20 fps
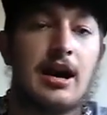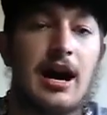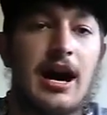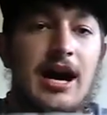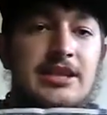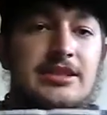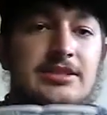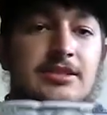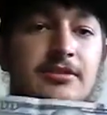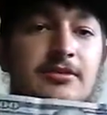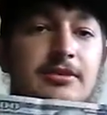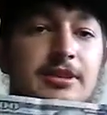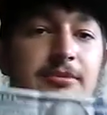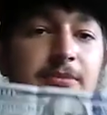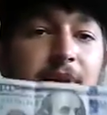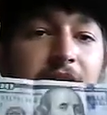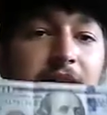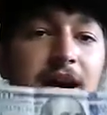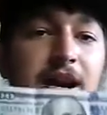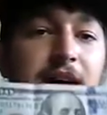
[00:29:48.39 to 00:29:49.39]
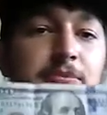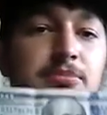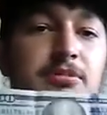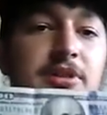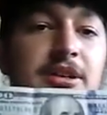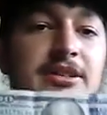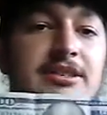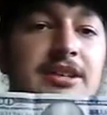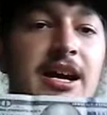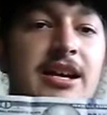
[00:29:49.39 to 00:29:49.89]
I sold my high
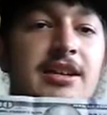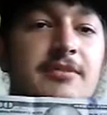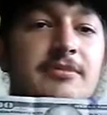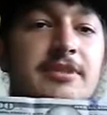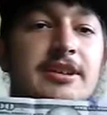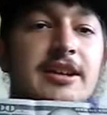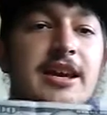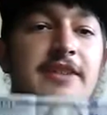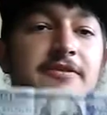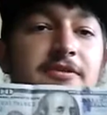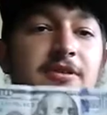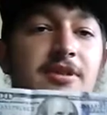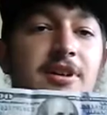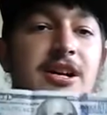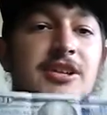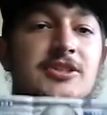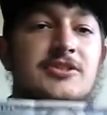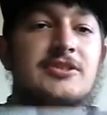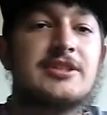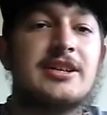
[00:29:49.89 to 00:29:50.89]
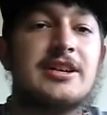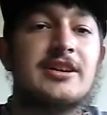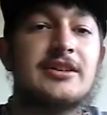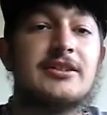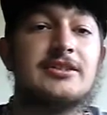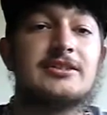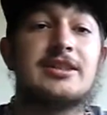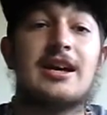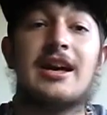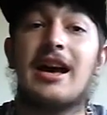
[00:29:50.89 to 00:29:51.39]
price item today for
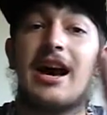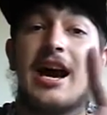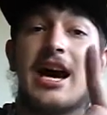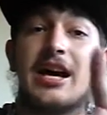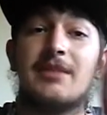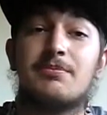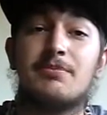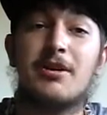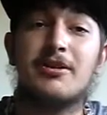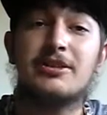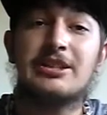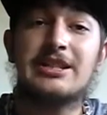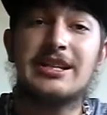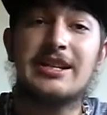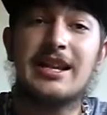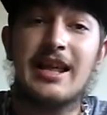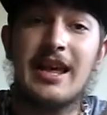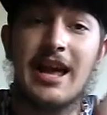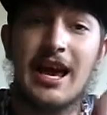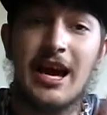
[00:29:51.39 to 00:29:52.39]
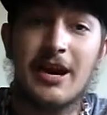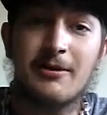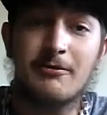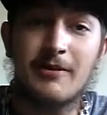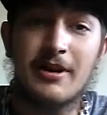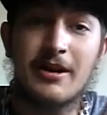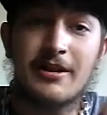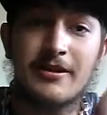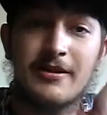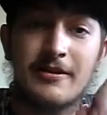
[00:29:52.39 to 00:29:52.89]
$100. I posted it at
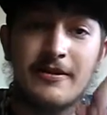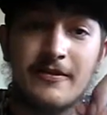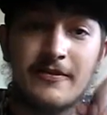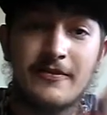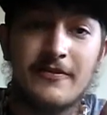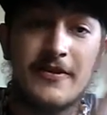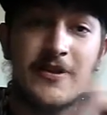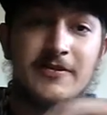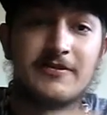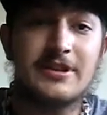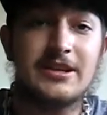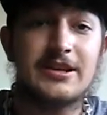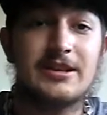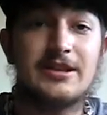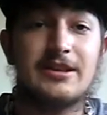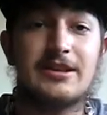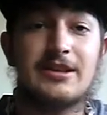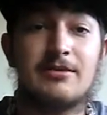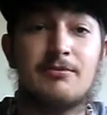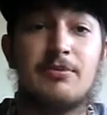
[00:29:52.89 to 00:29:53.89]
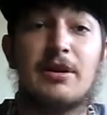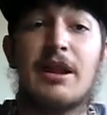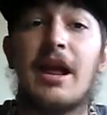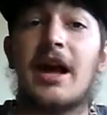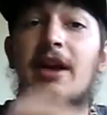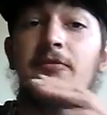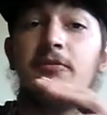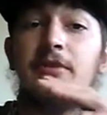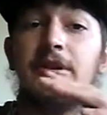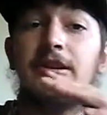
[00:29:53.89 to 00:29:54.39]
$150. but
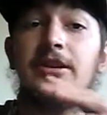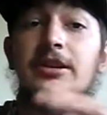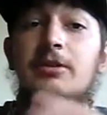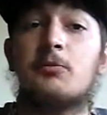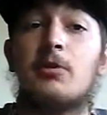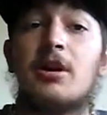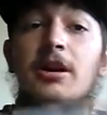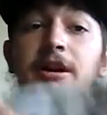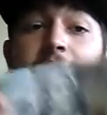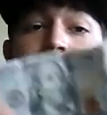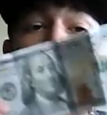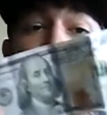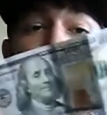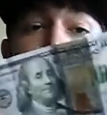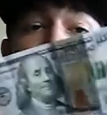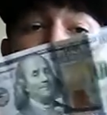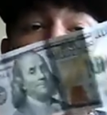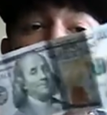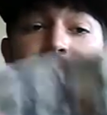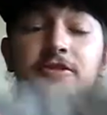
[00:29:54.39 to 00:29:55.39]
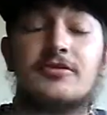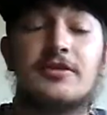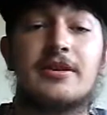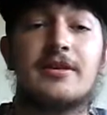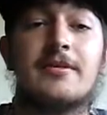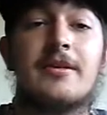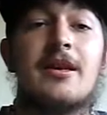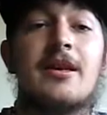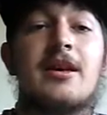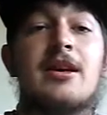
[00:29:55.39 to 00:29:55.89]
I really wanted 100.
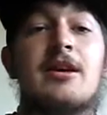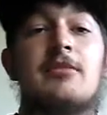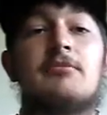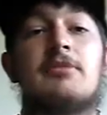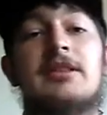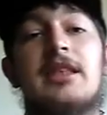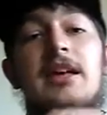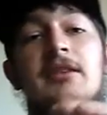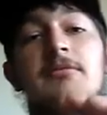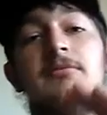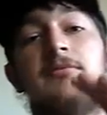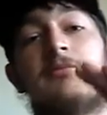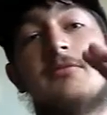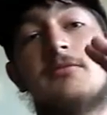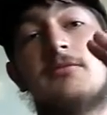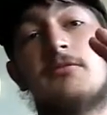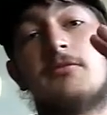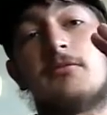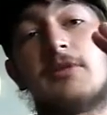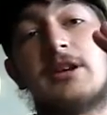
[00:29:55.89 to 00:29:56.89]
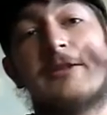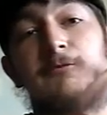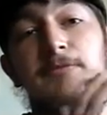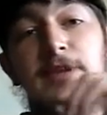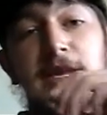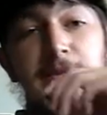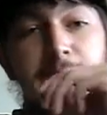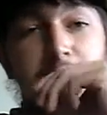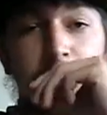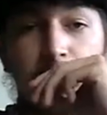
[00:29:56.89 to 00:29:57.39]
But then when the
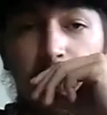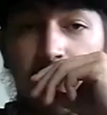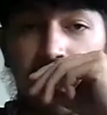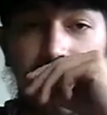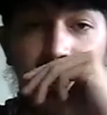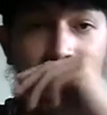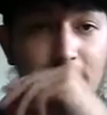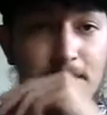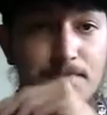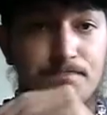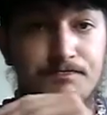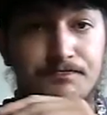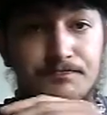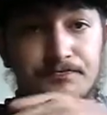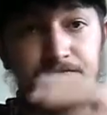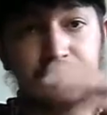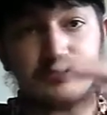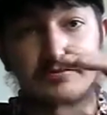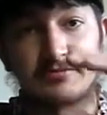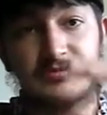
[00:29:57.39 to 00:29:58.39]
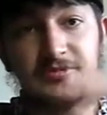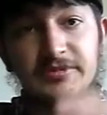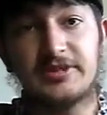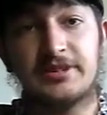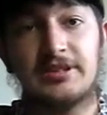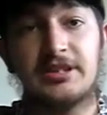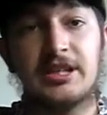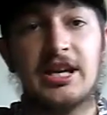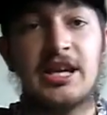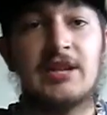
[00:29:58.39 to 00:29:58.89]
people
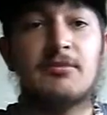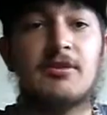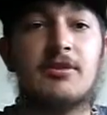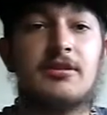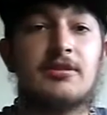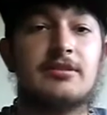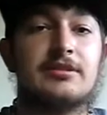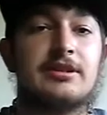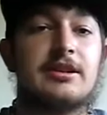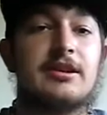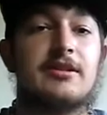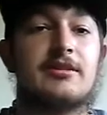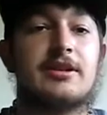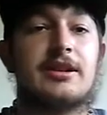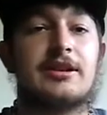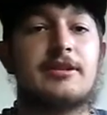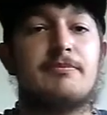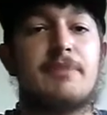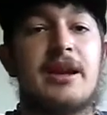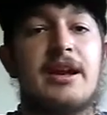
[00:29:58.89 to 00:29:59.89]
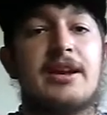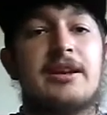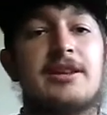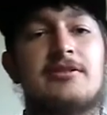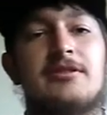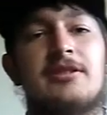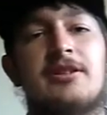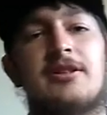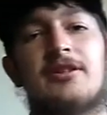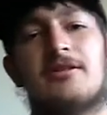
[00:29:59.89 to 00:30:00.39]
came on, they
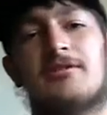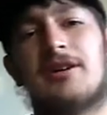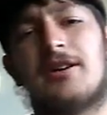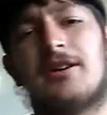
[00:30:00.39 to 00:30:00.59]
debated, yeah,